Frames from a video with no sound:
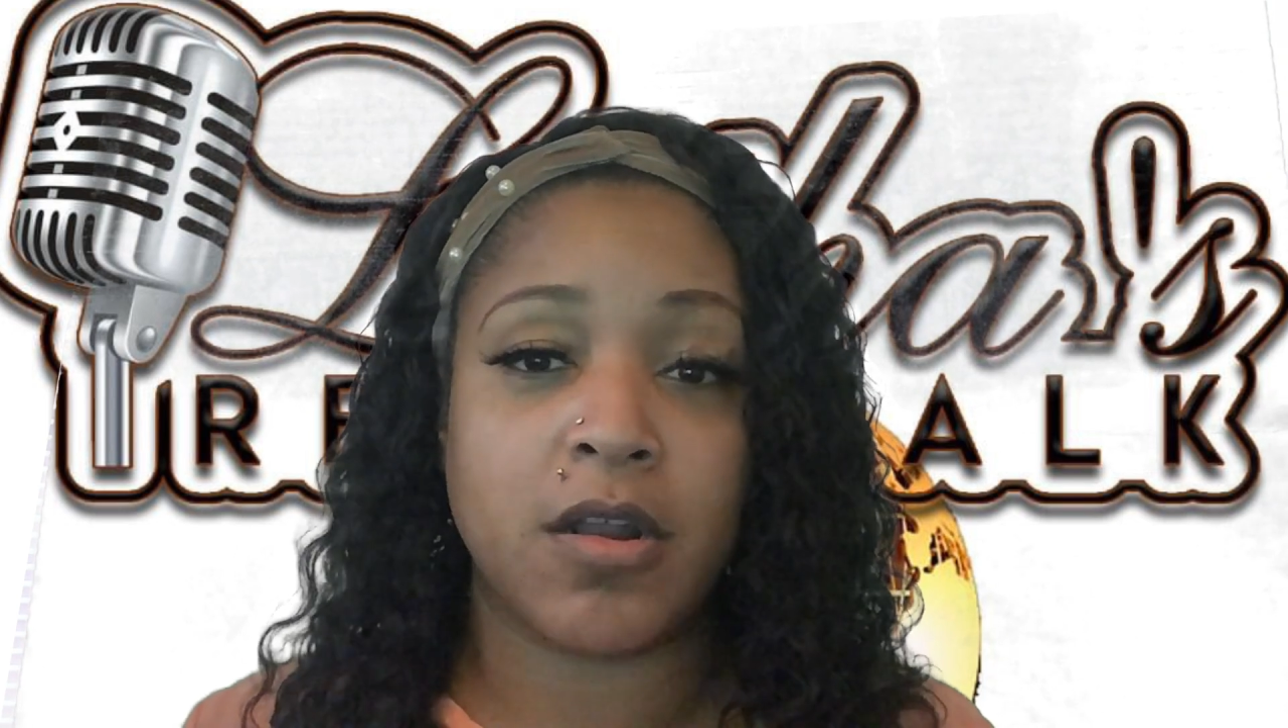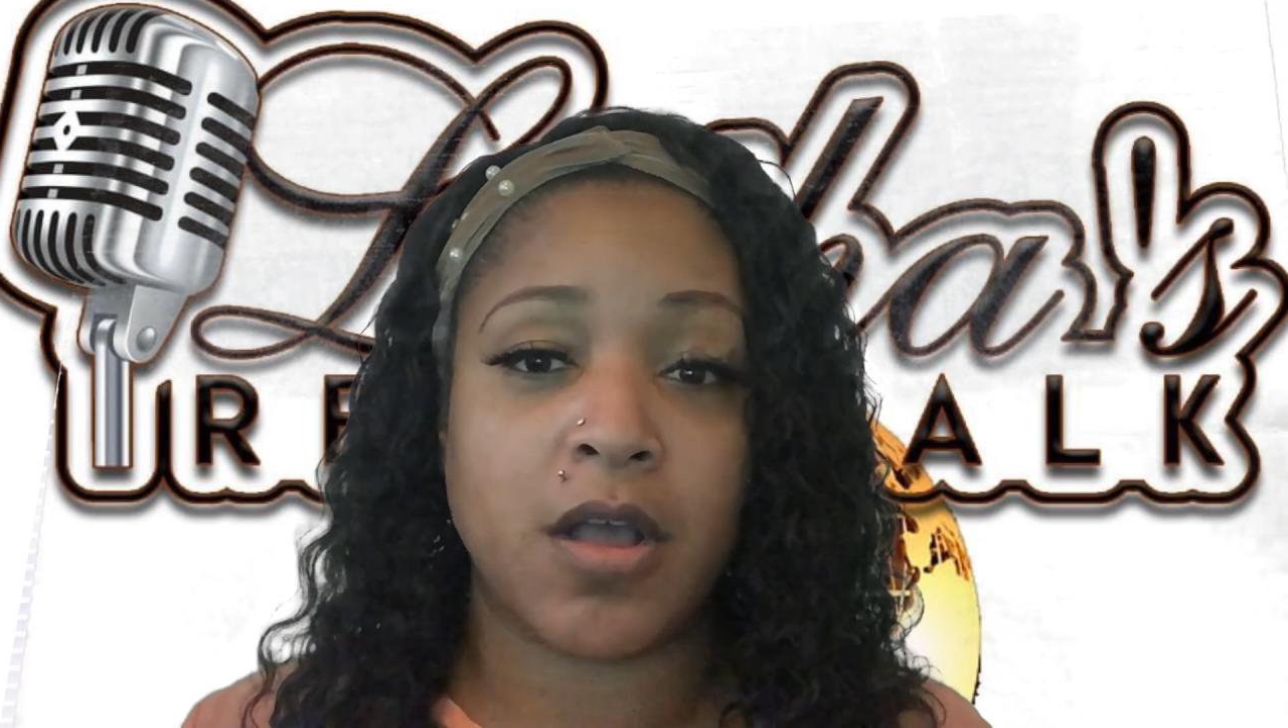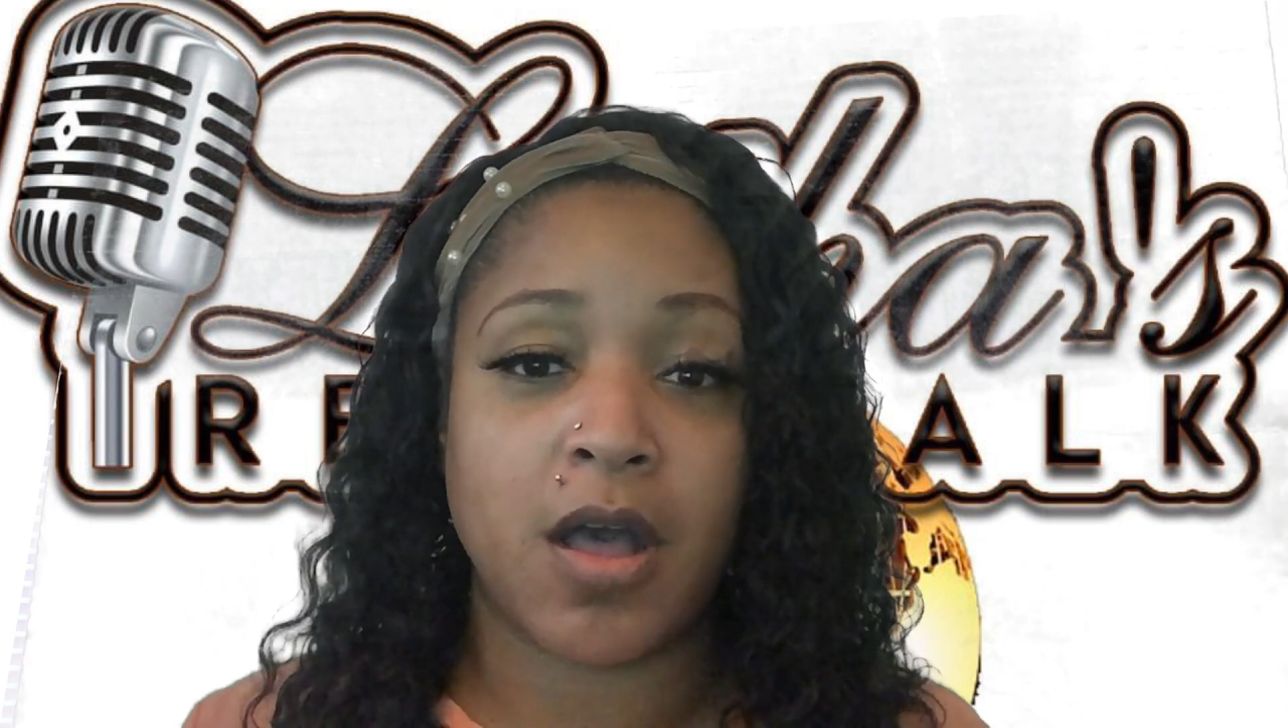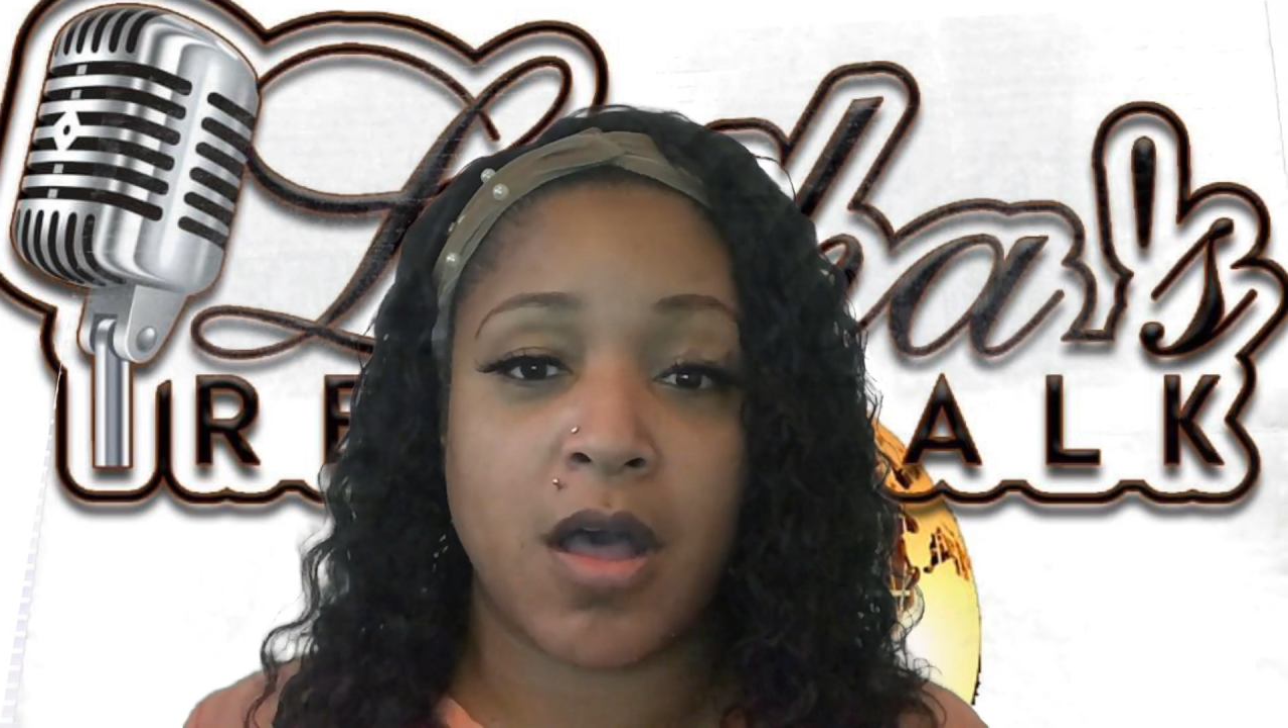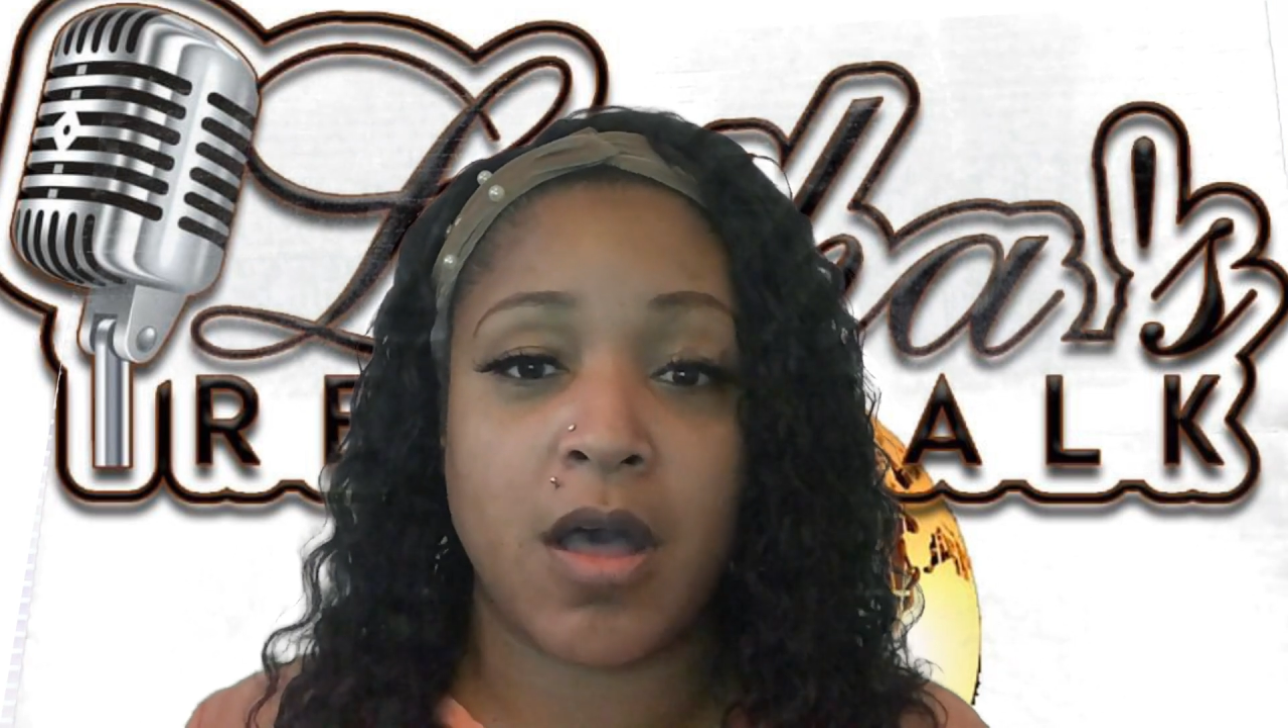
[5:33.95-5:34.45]

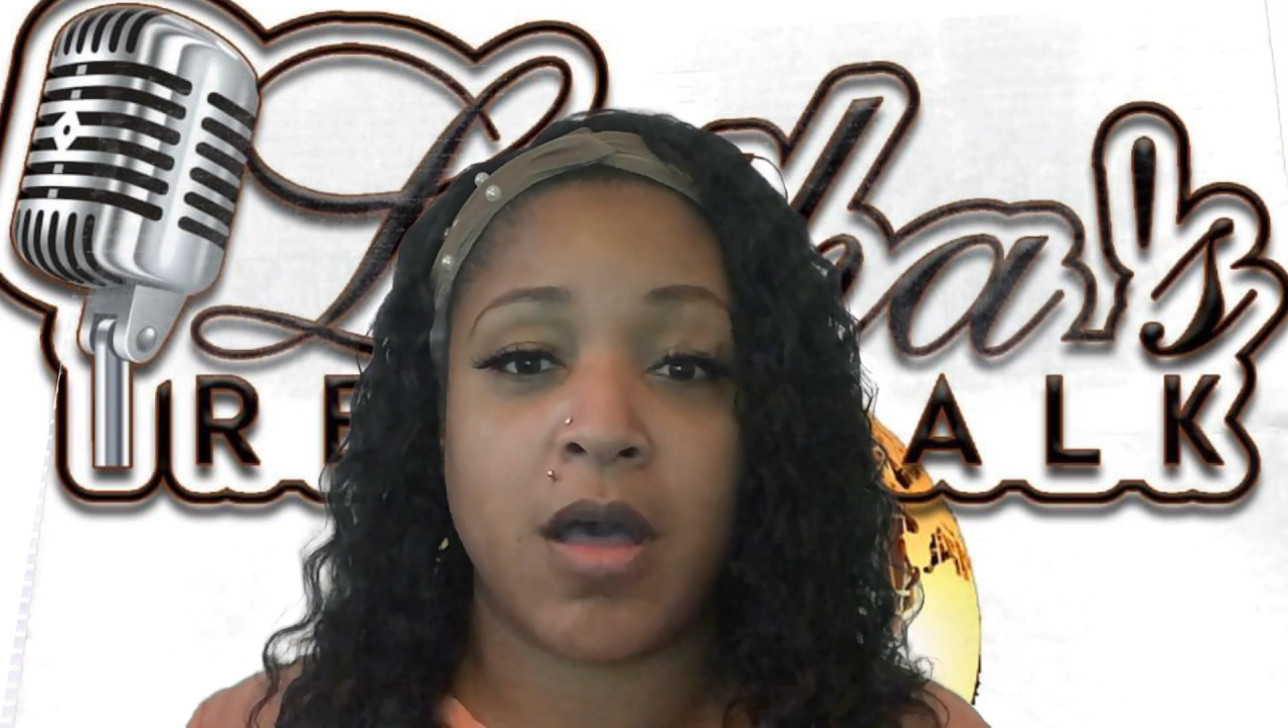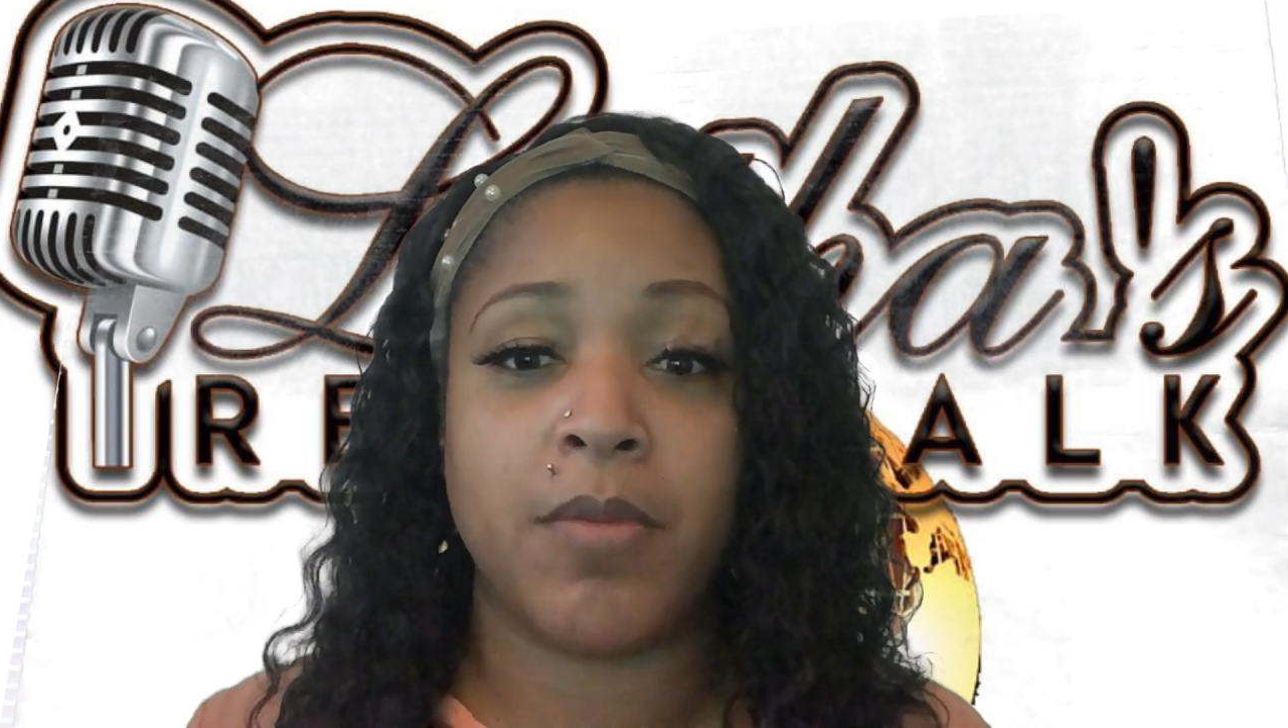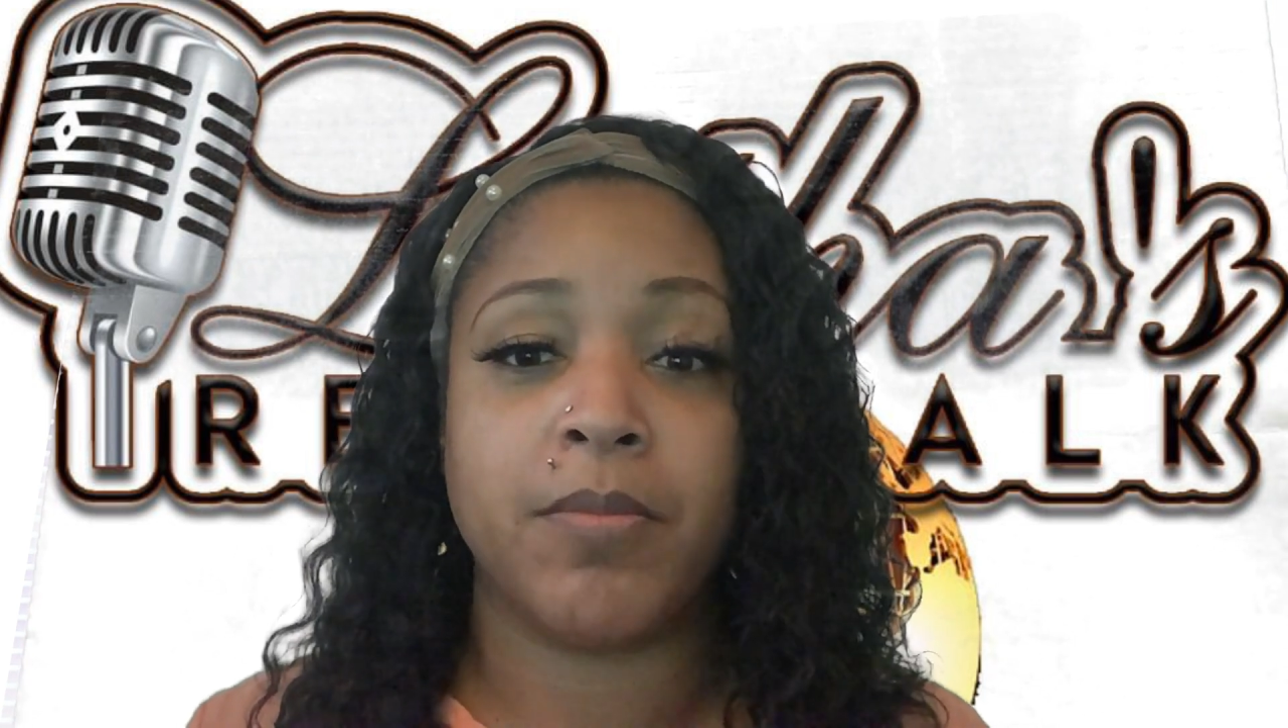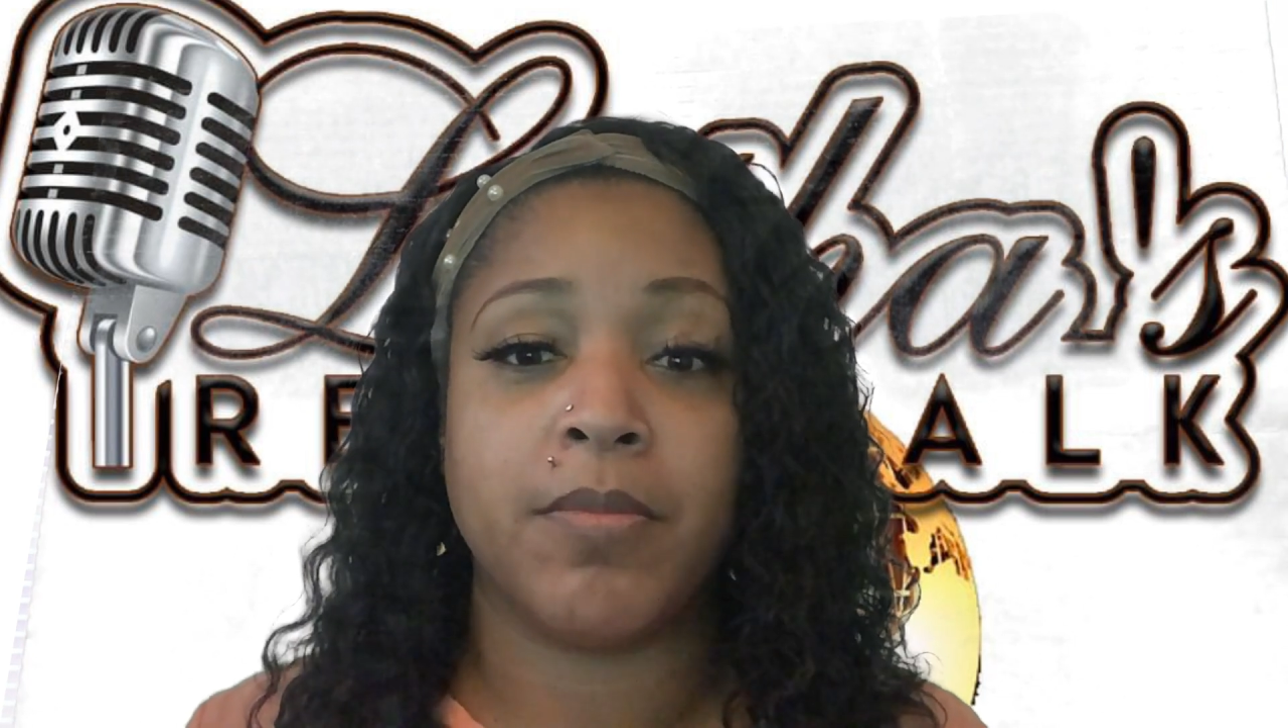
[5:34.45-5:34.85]
come.